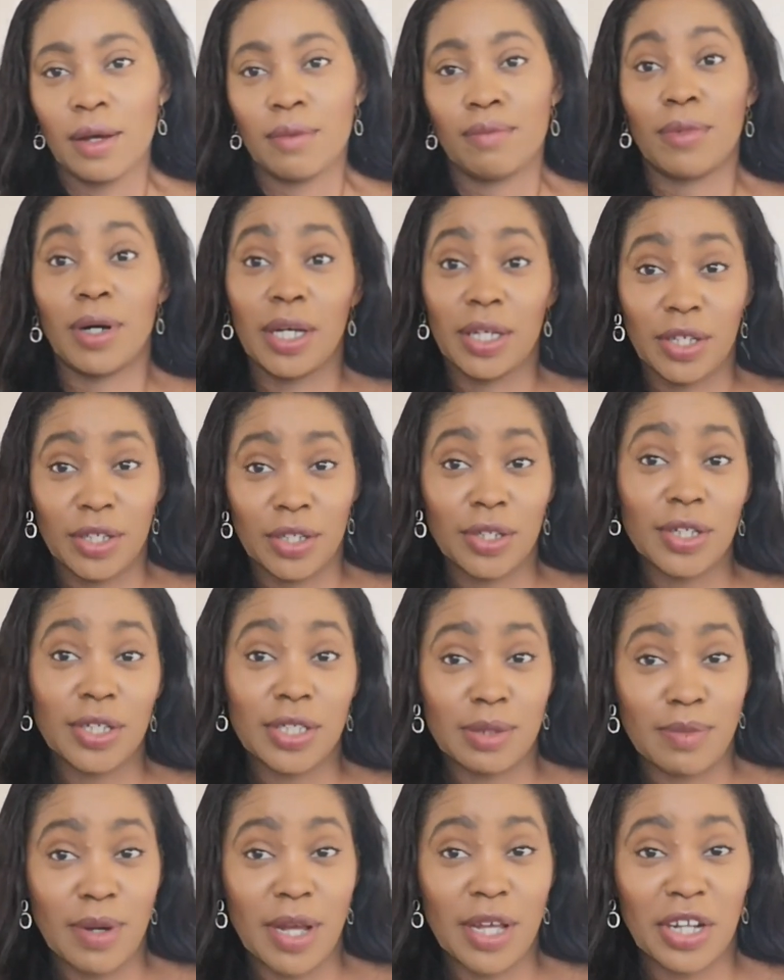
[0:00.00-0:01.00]
My
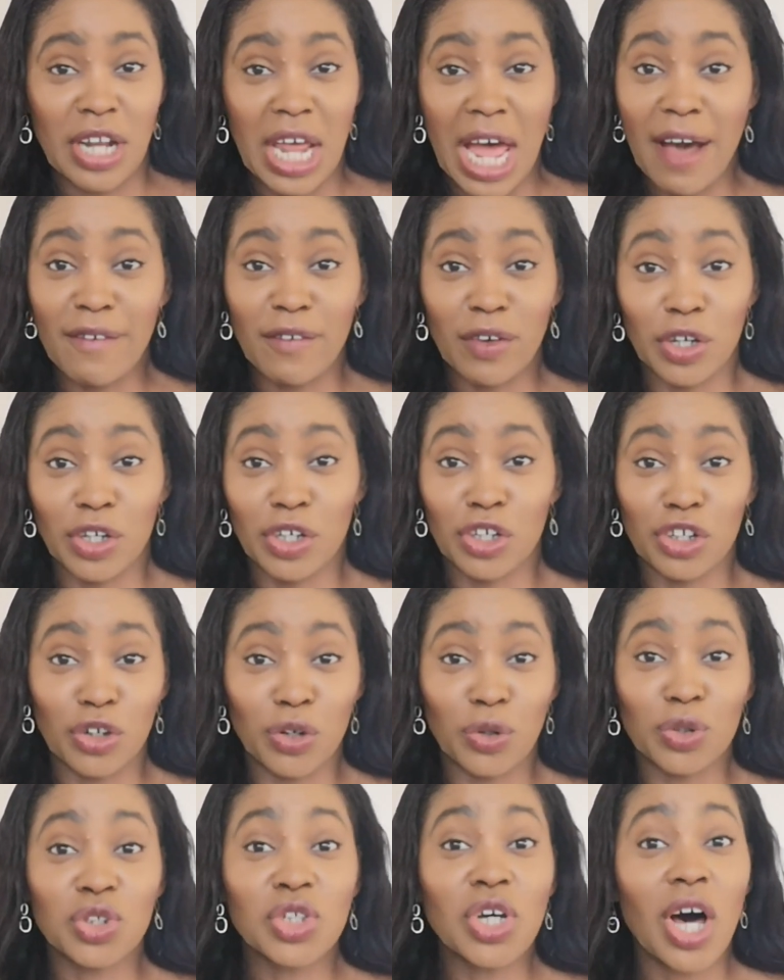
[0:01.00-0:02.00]
goodness, am I gonna have a good
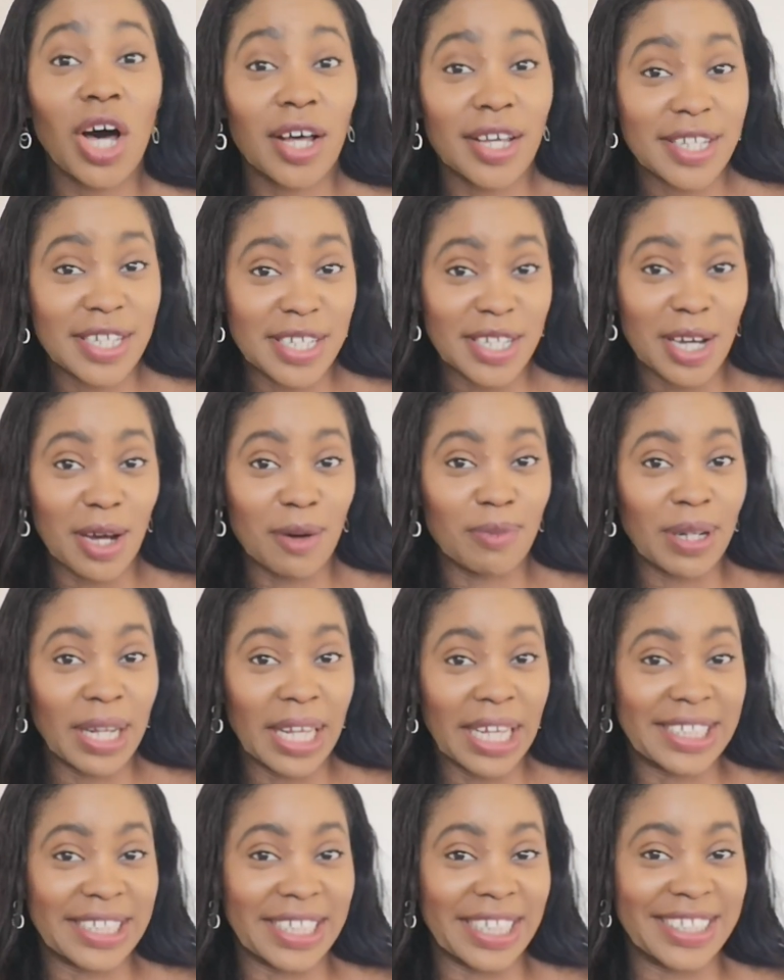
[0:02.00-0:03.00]
old tidy up
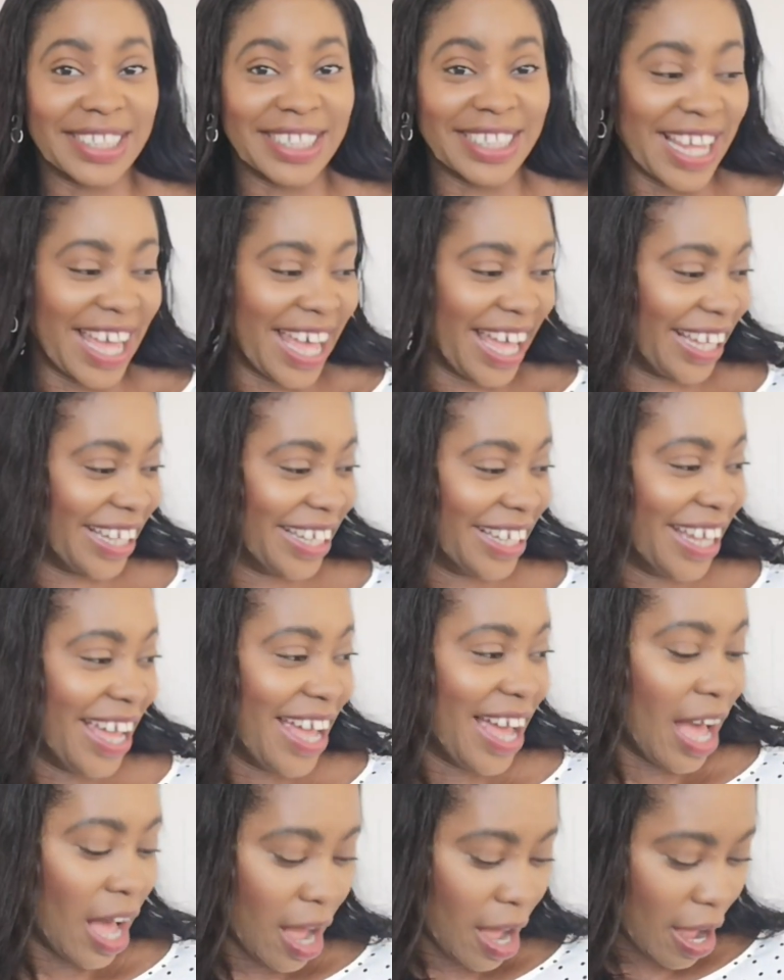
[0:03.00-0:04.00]
later today?
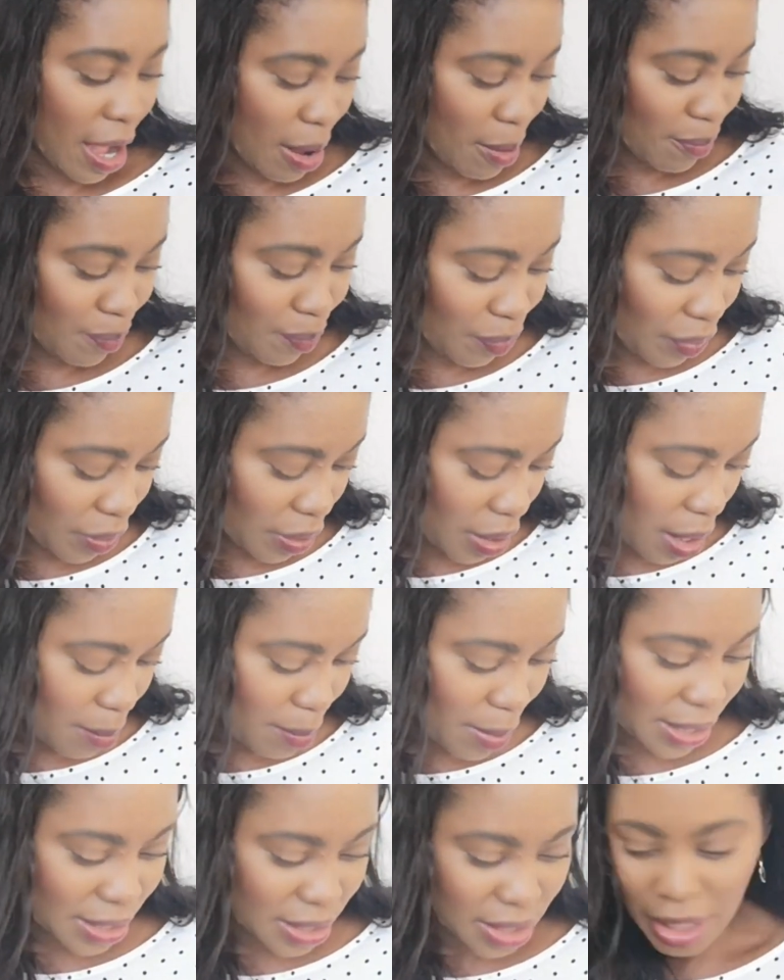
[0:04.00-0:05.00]
Am
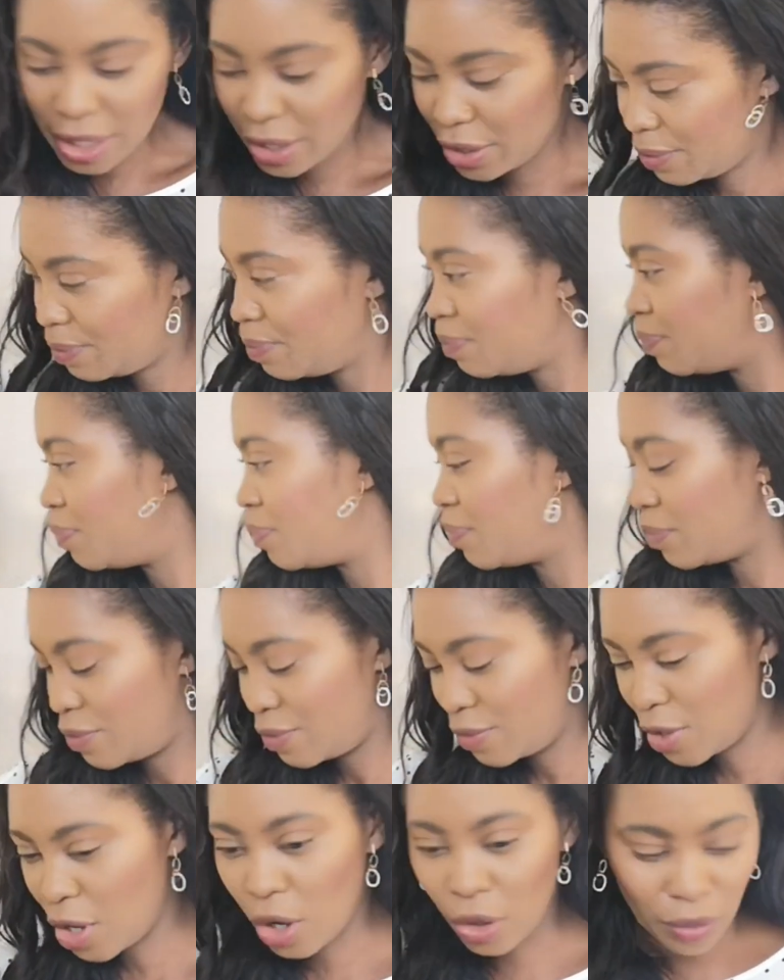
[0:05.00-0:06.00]
I done?
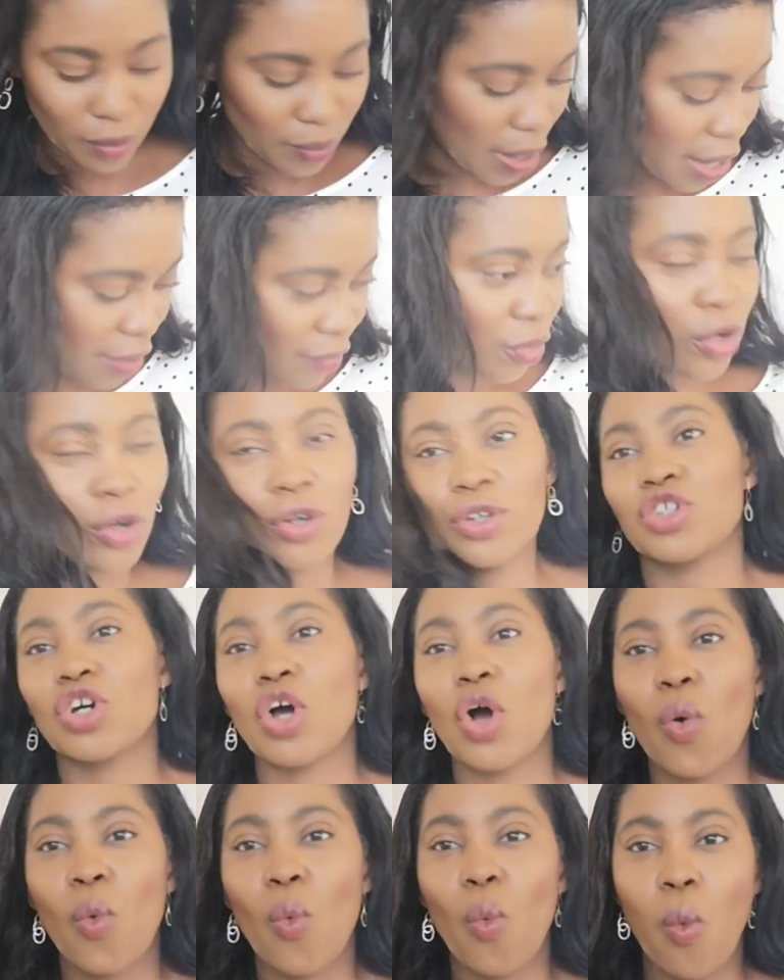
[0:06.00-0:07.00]
No, I've got
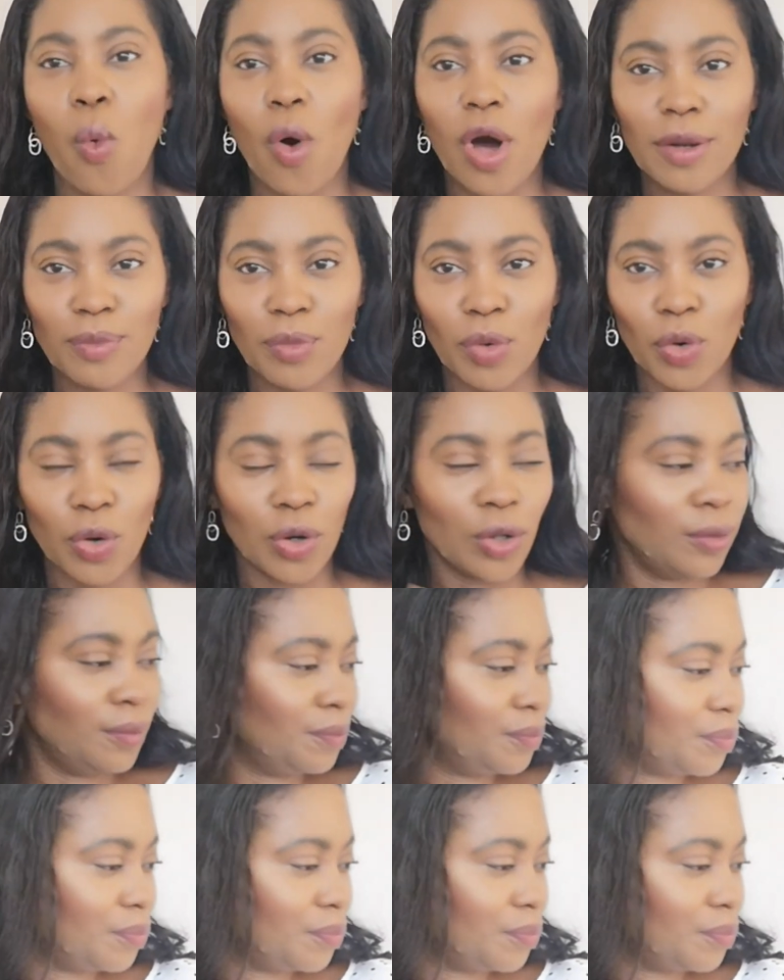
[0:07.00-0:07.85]
one more.